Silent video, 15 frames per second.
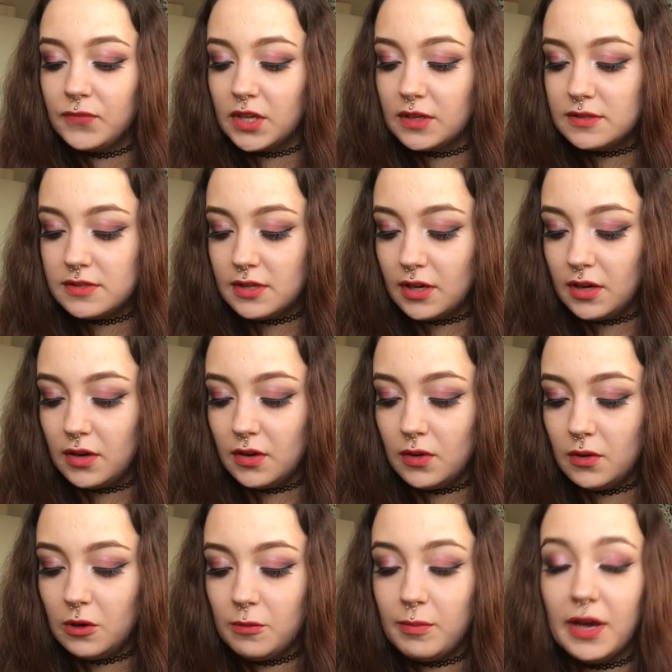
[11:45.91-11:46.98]
So
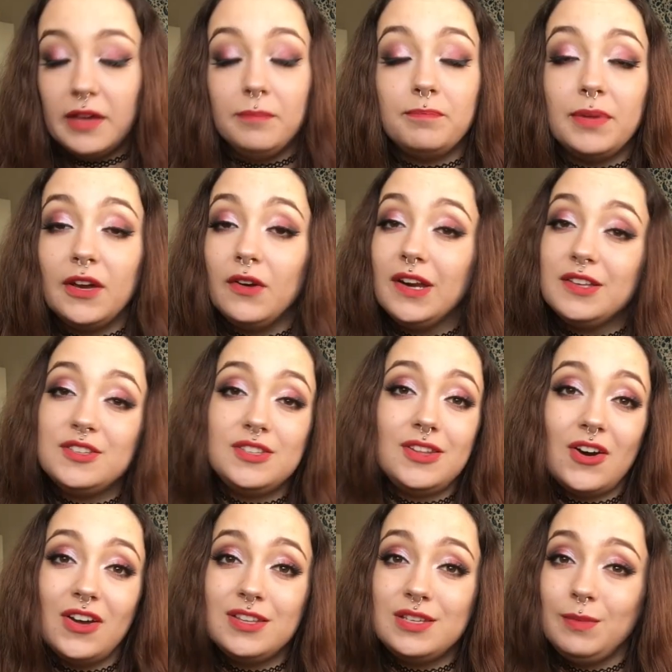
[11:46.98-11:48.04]
my periods
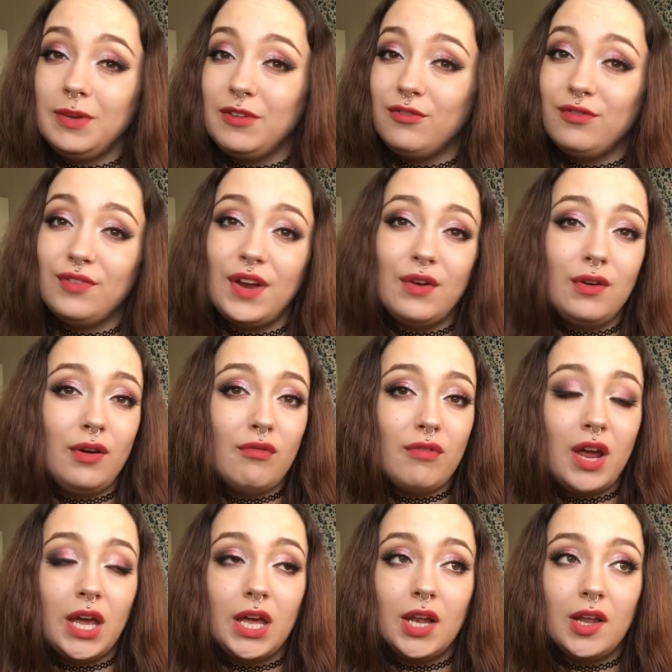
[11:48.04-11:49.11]
started to be very
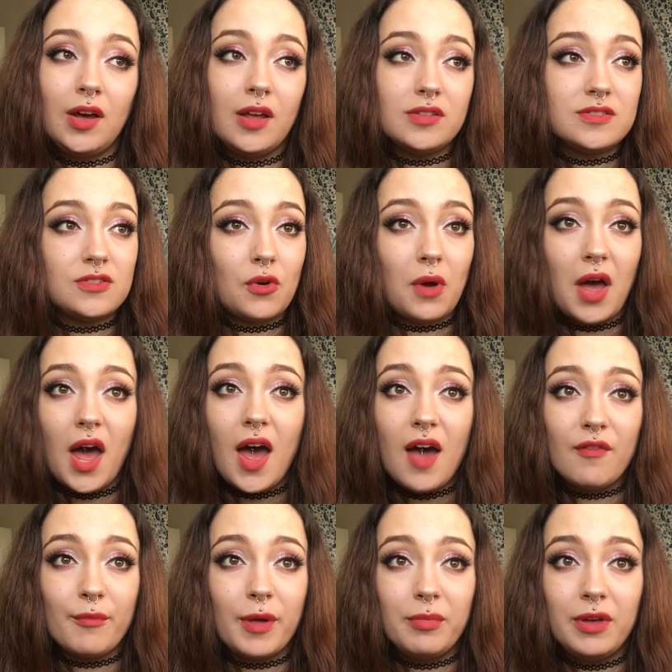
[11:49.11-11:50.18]
regular, so I have
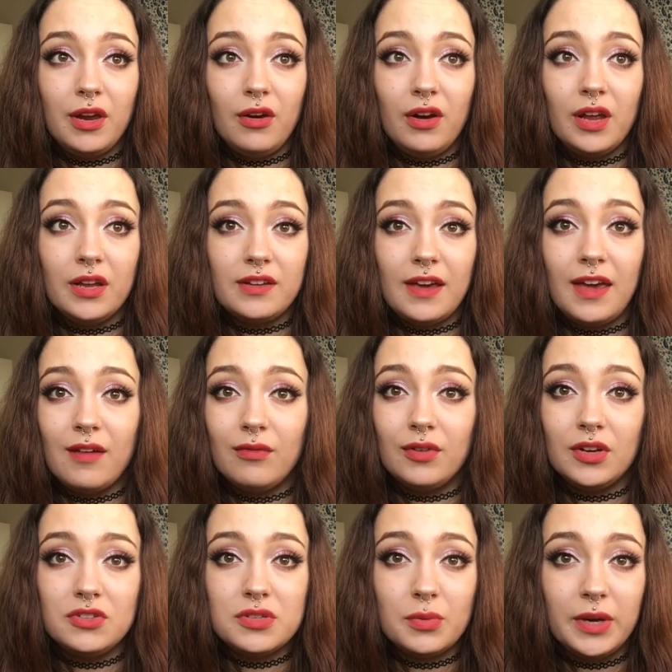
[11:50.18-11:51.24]
my period every
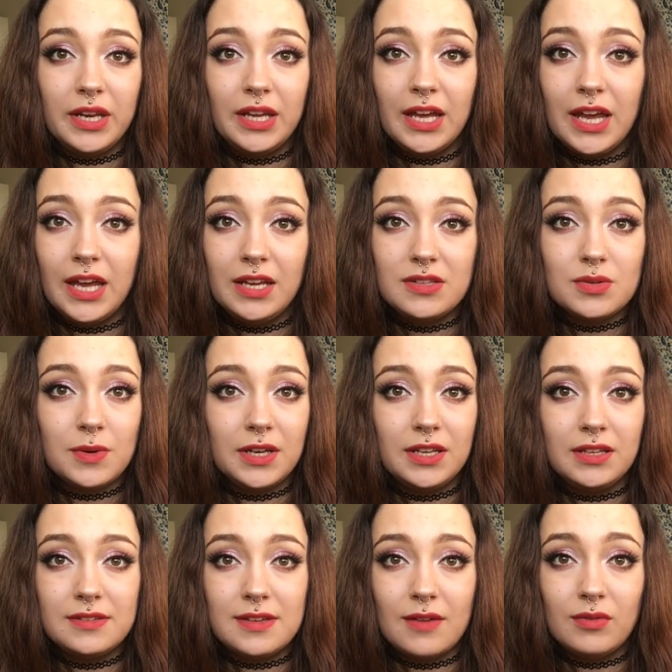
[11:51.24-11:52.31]
28,
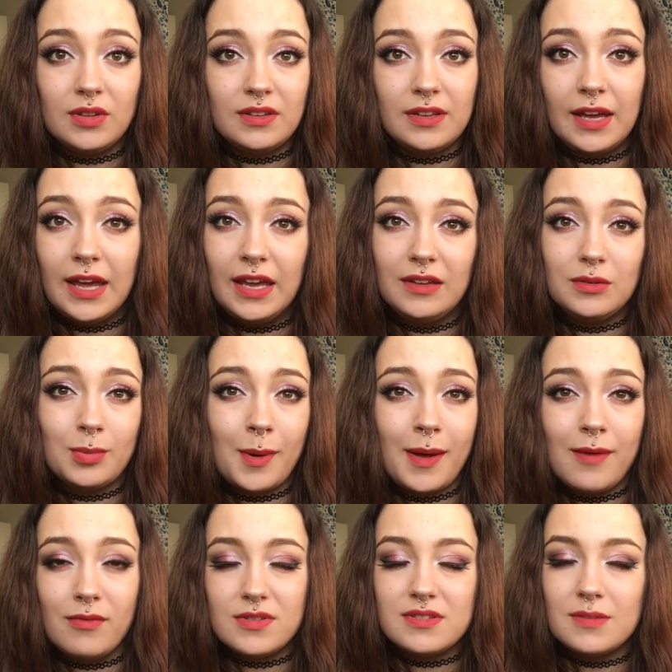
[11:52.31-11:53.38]
27 days,
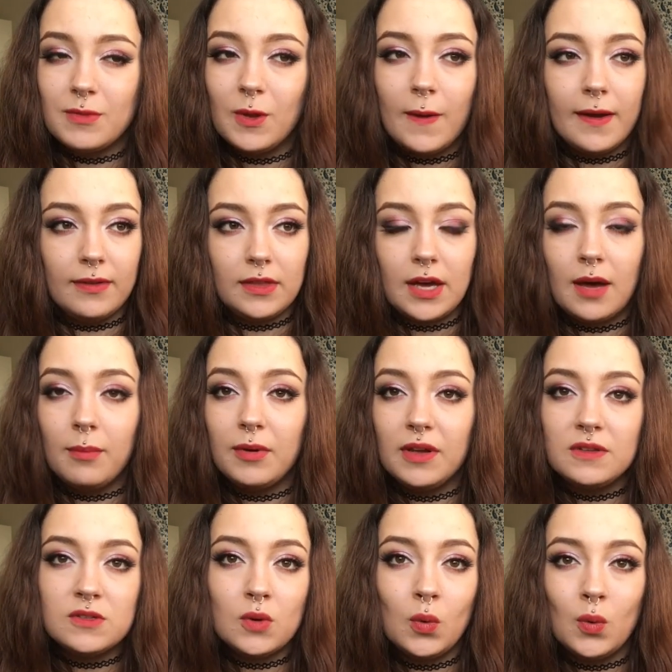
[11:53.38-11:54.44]
whatever, something like that, but
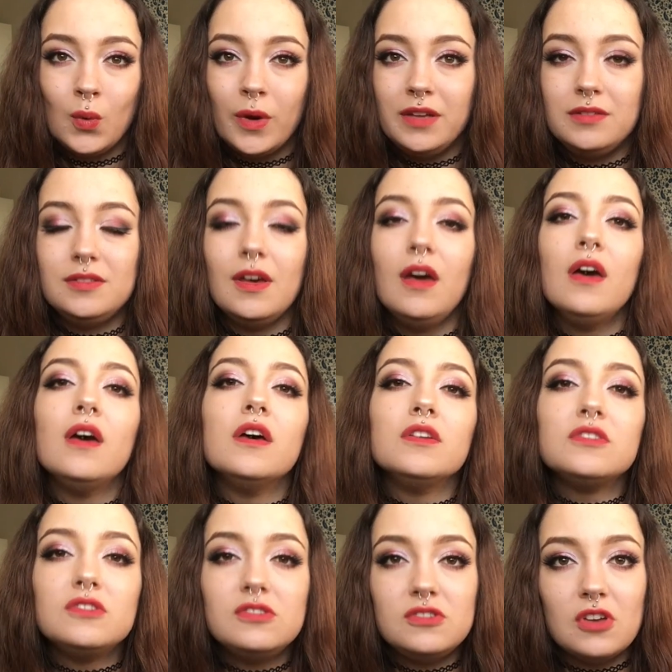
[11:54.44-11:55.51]
it's always
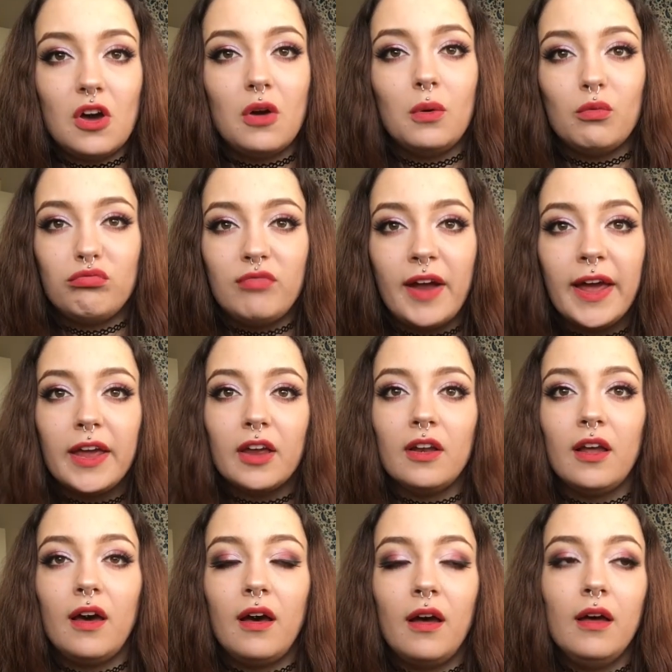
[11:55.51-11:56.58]
so
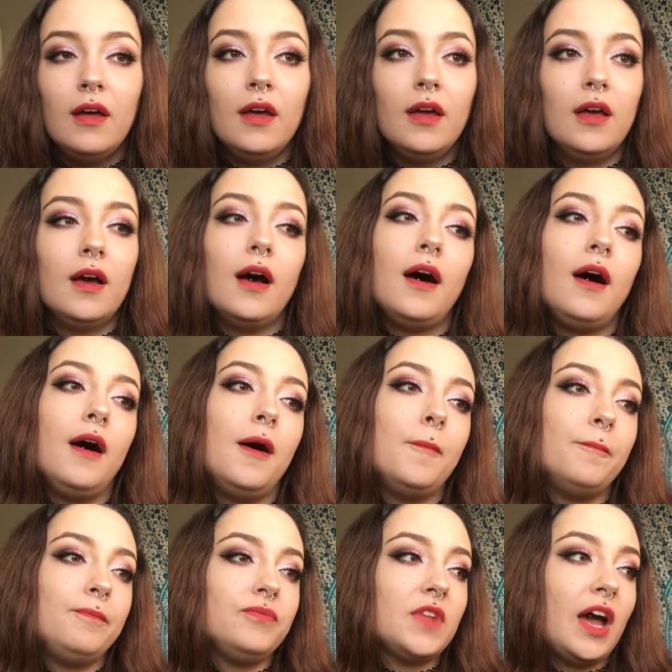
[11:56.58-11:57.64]
regular.
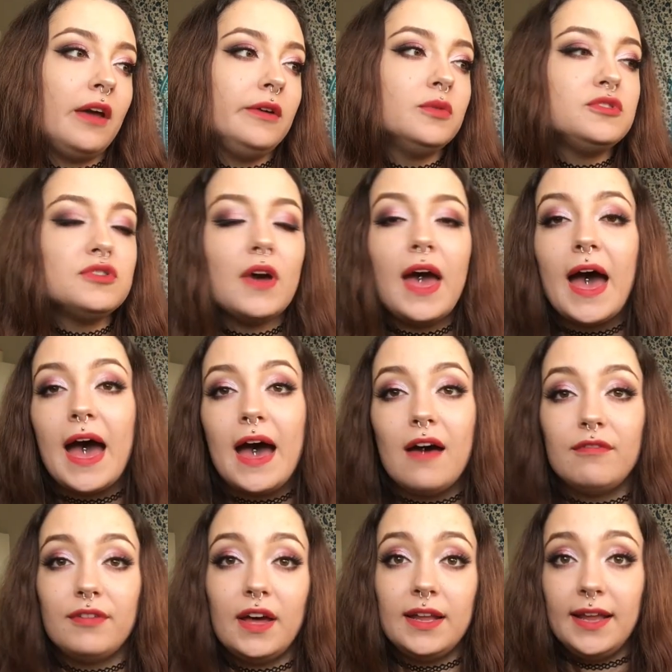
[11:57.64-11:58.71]
I also have
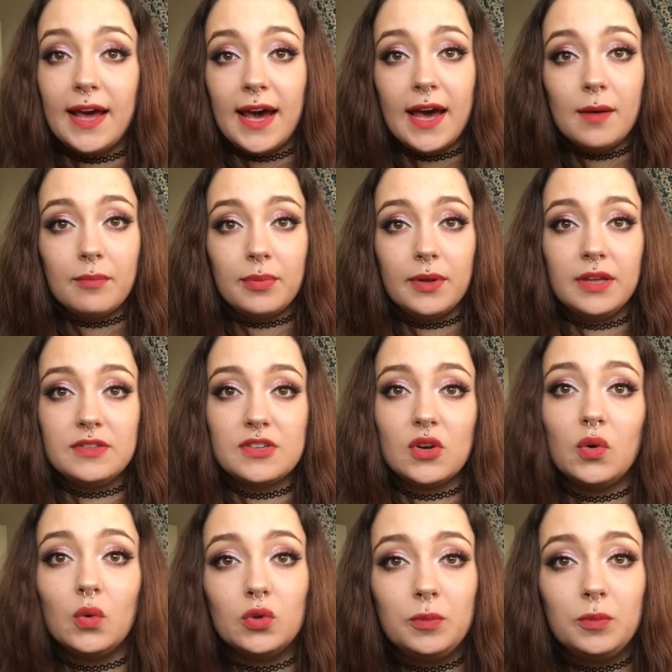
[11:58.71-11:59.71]
an app, it's called